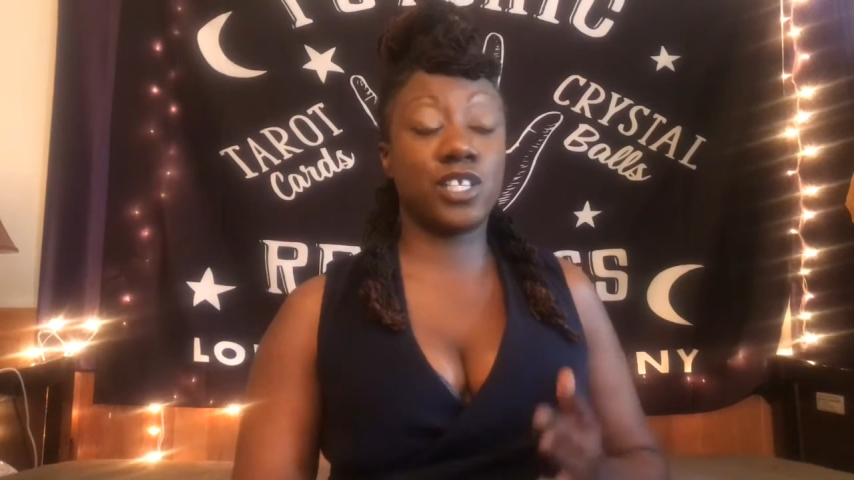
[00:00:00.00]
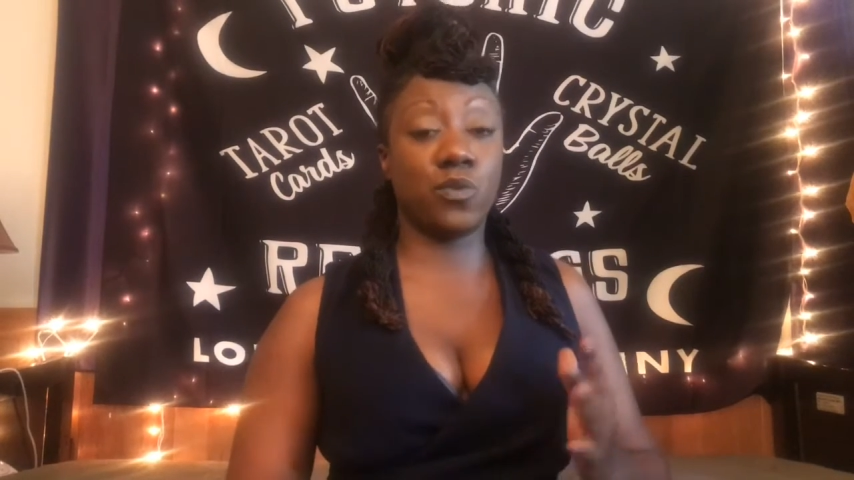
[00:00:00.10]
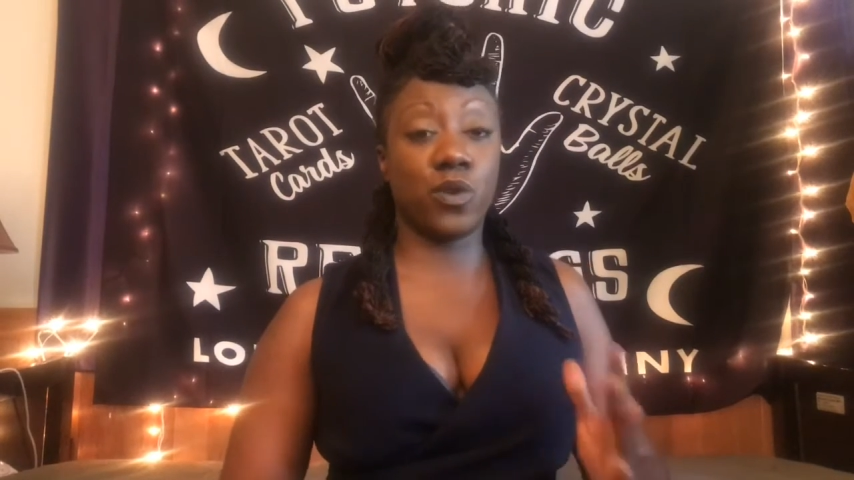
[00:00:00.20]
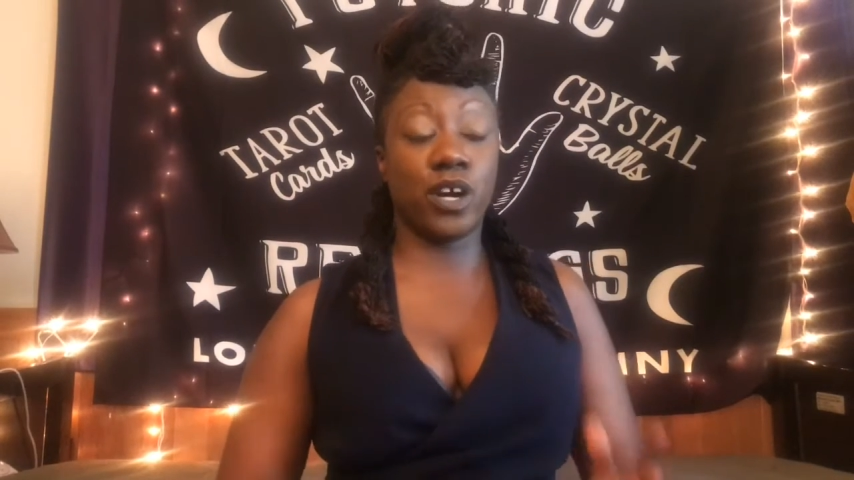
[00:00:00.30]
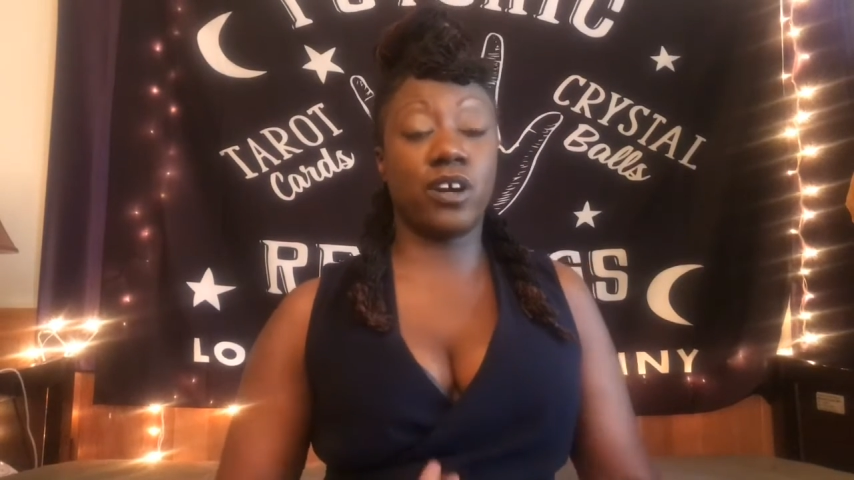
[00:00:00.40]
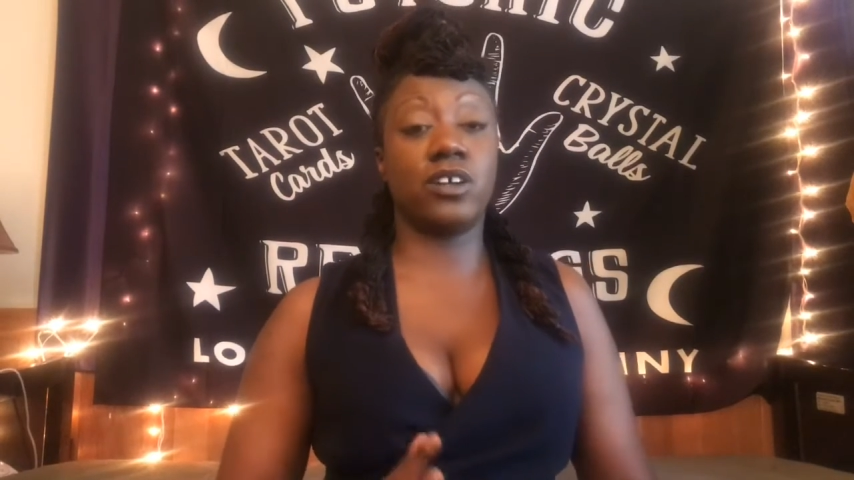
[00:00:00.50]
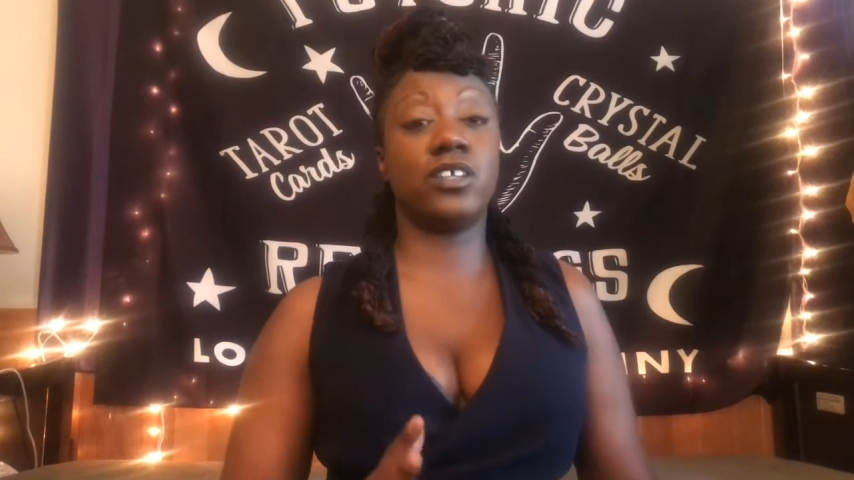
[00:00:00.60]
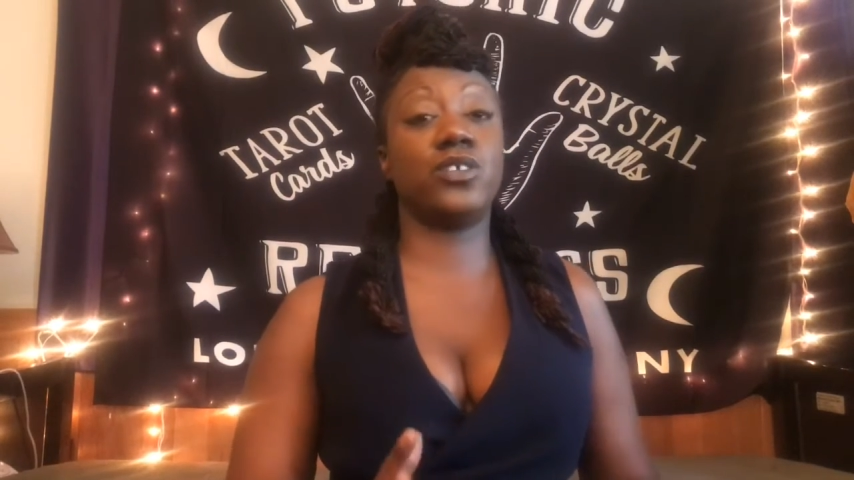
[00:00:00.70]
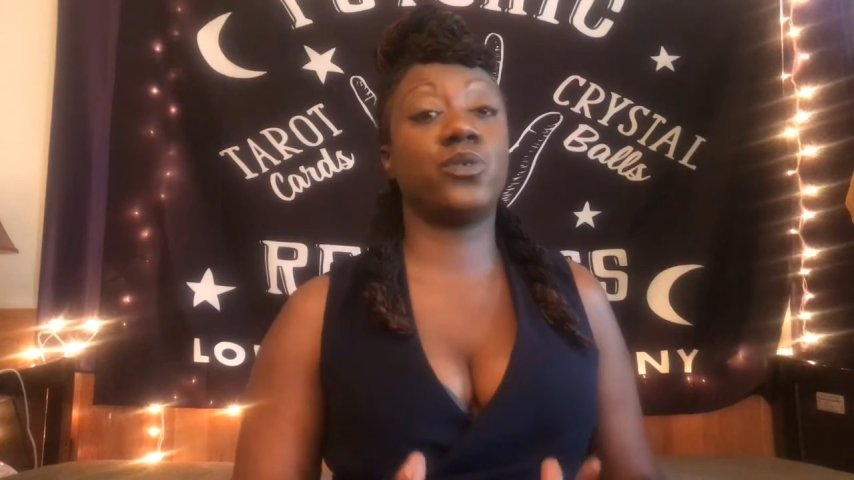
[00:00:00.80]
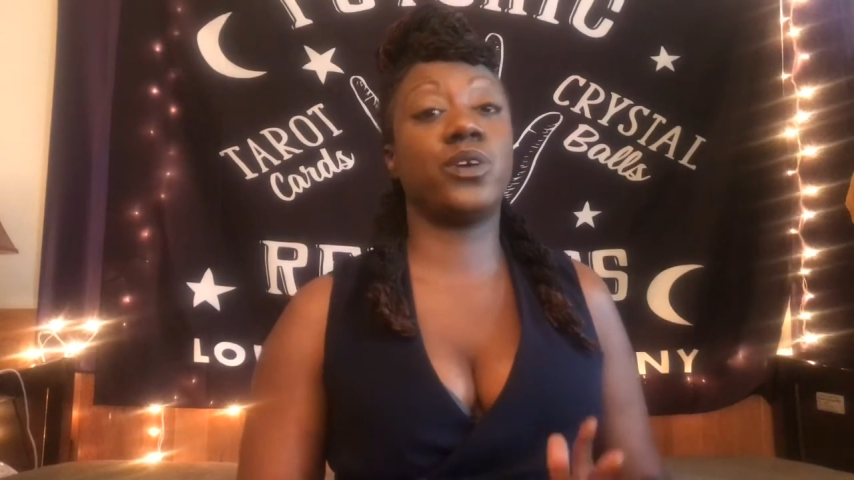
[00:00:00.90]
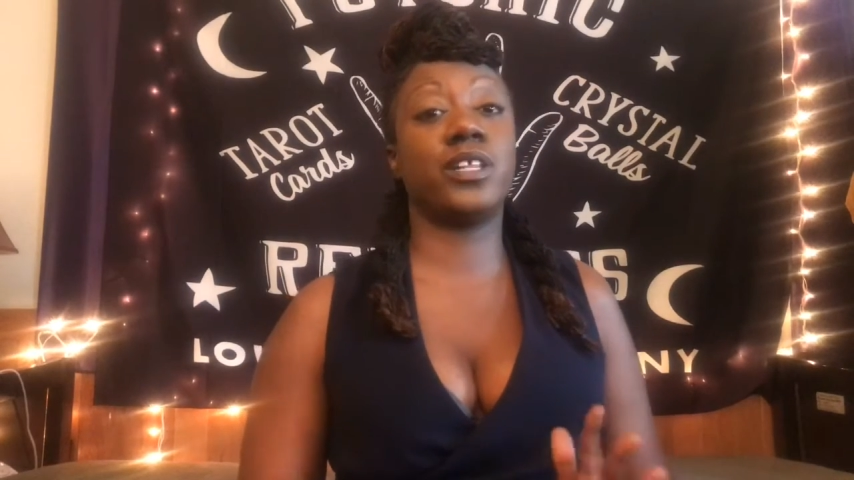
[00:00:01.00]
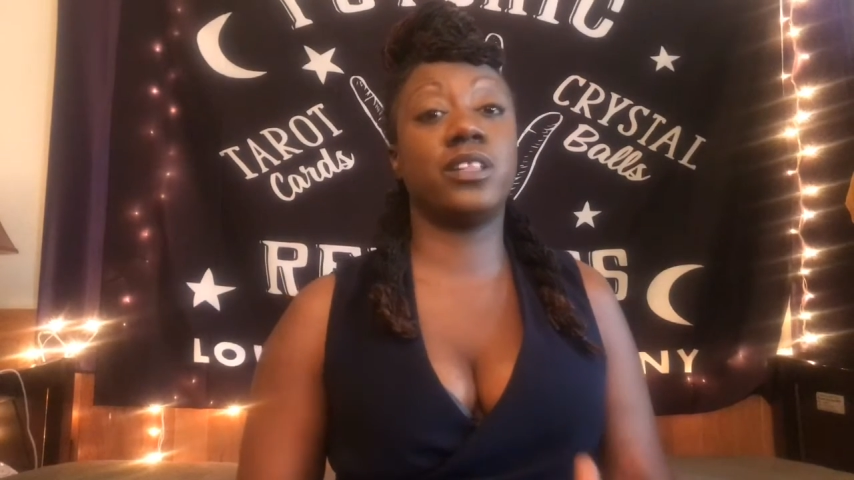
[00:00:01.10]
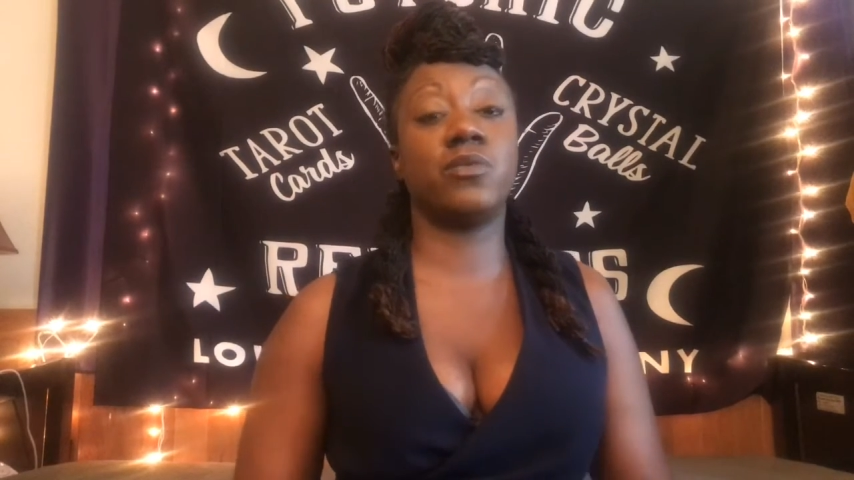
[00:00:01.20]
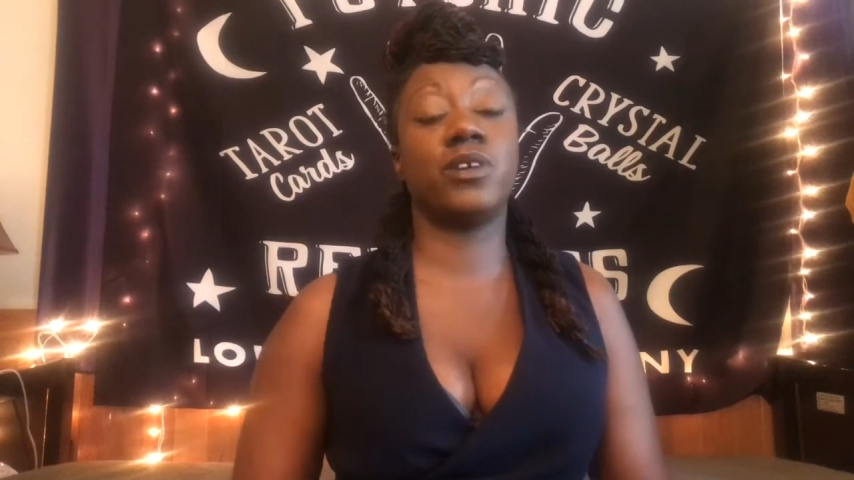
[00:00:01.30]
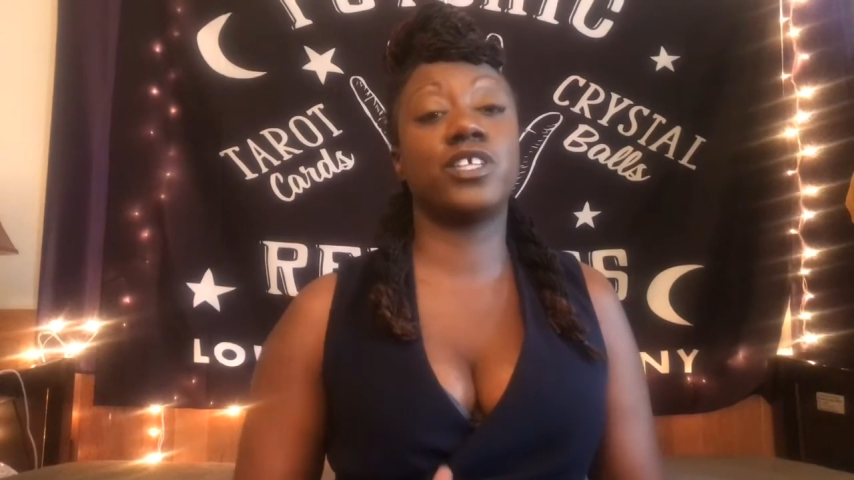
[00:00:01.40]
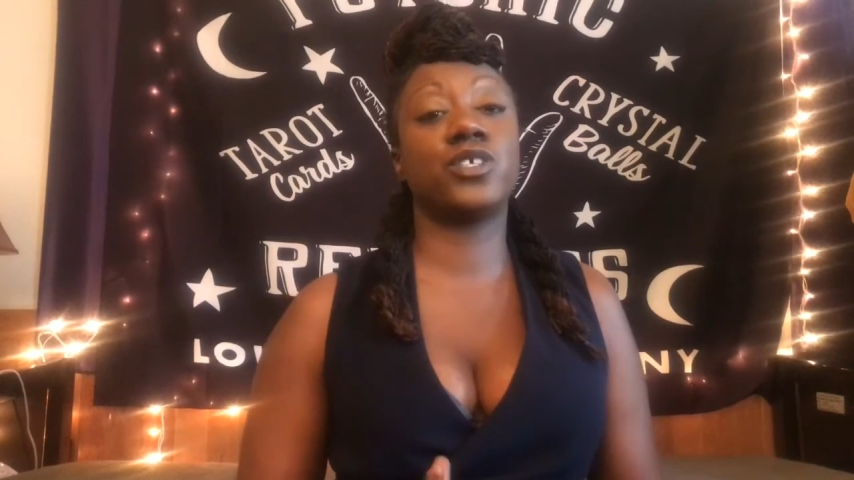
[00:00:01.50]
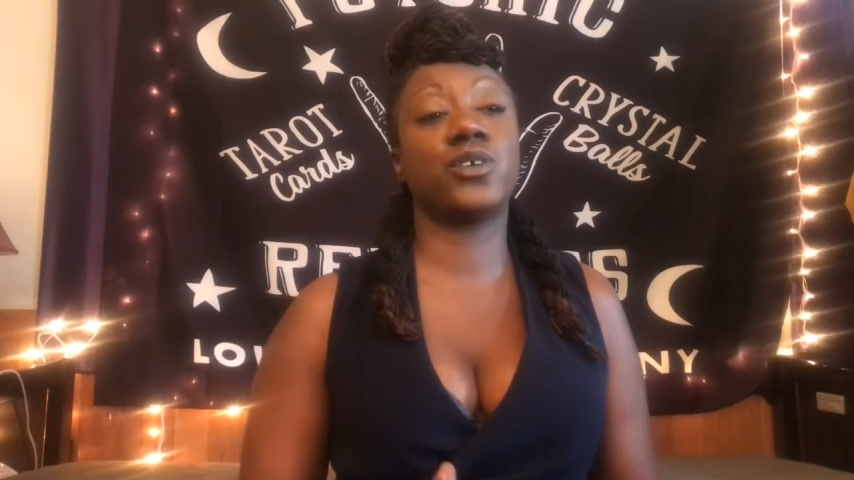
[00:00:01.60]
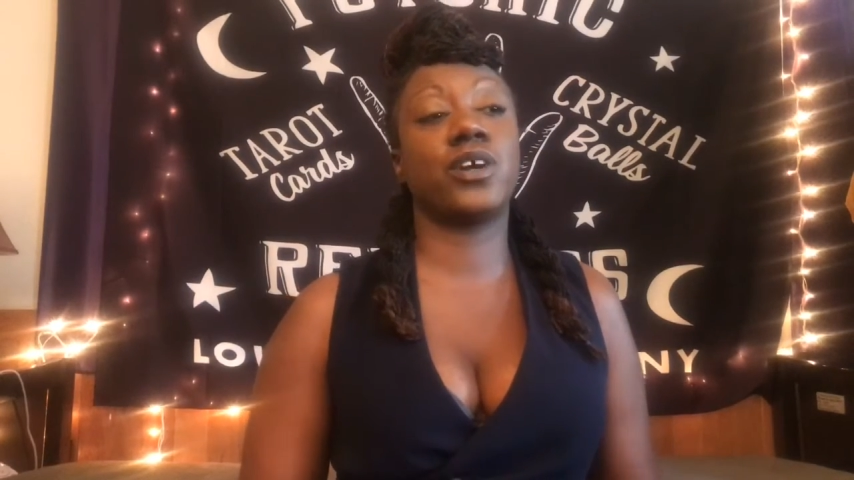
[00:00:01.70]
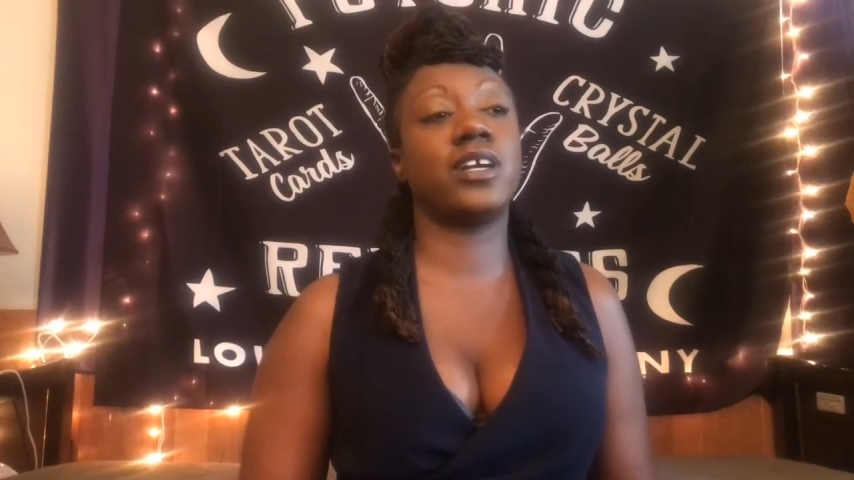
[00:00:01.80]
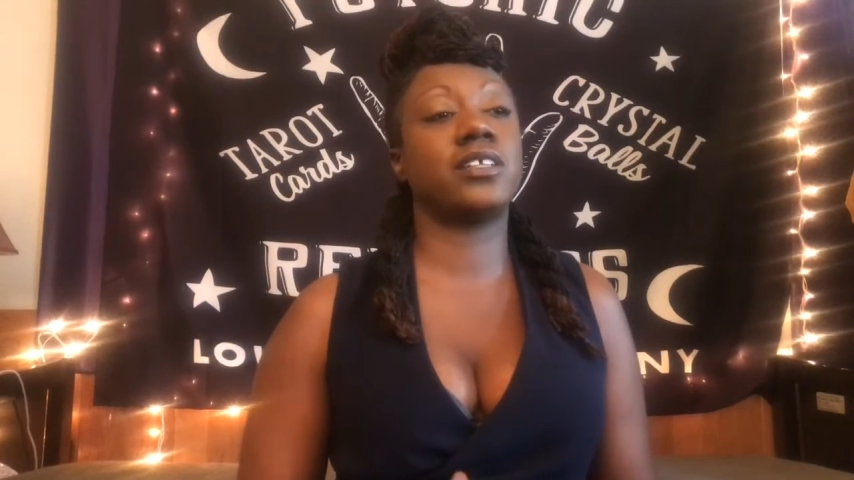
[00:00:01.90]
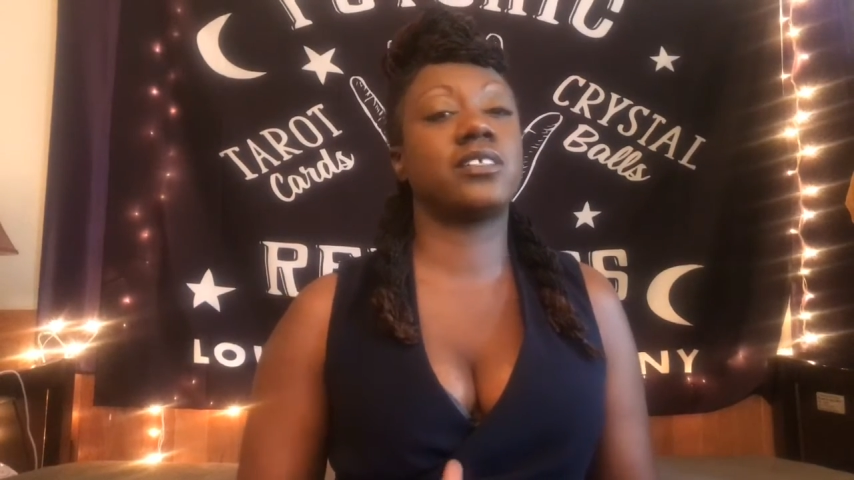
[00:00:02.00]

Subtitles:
to work on during the retrograde.